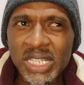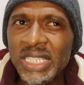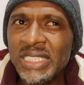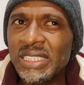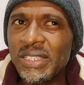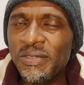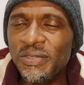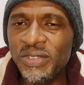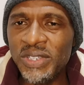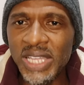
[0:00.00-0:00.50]
He's
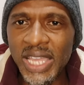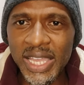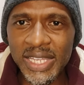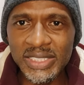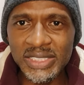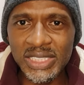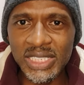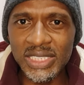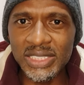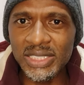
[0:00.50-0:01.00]
a free
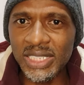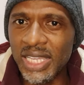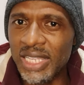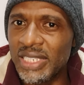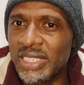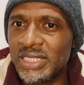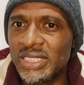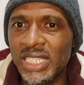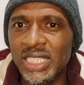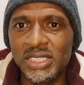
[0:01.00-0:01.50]
agent and
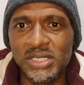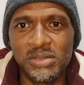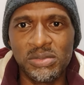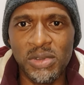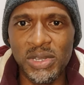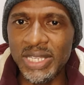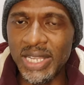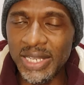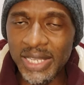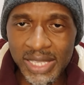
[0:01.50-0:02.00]
he just
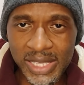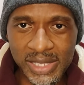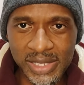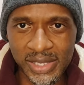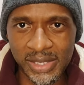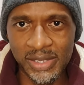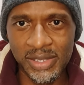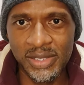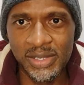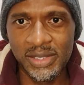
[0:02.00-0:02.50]
won a
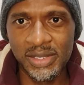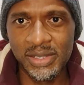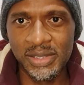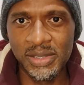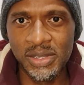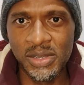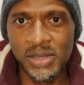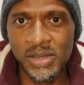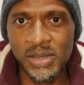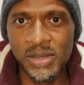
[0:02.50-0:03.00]
league.
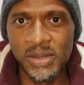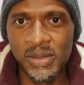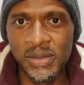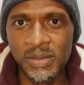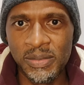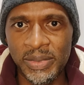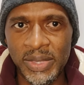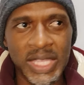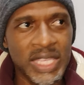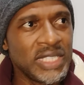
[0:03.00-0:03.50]

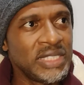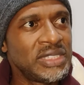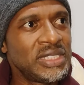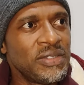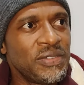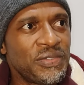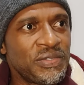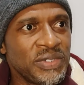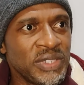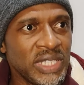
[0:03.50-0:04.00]
He's
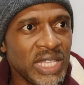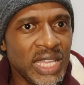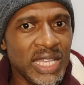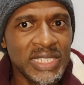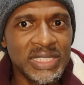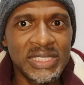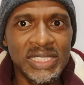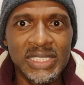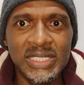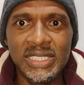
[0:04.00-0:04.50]
a free
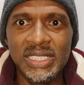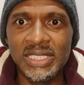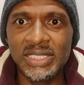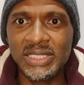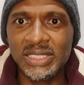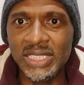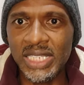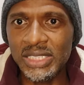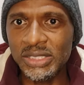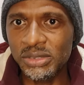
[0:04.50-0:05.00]
agent. He has
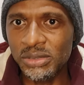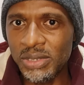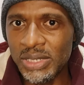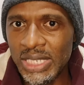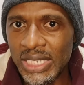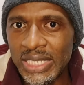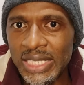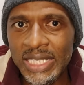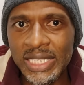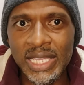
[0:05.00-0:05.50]
just won
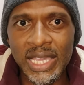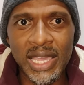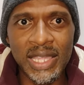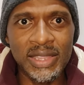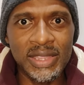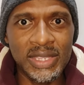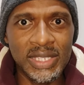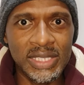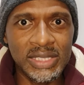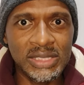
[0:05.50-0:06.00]
a league,
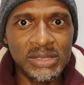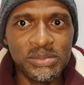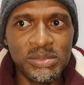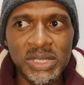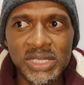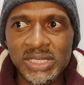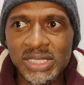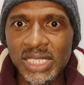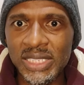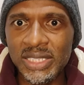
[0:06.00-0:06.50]
and this
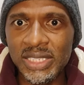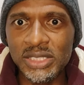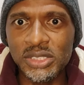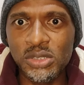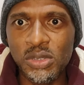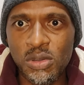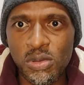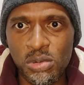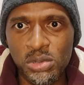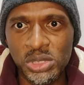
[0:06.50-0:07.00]
means that this
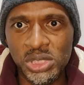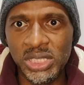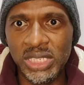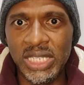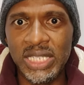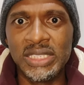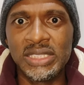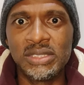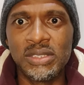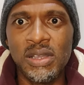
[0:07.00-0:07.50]
coach
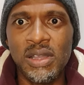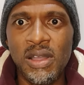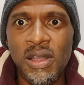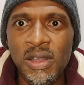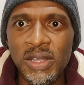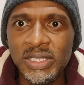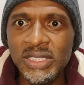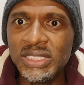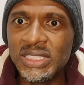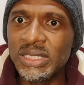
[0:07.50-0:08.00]
is
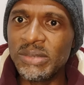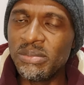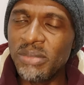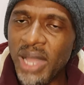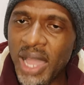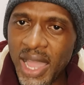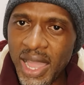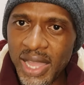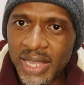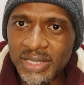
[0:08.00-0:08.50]
on
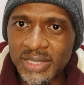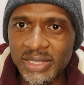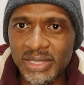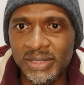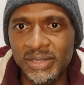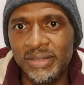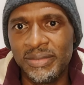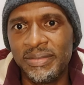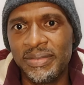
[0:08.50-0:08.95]
demand.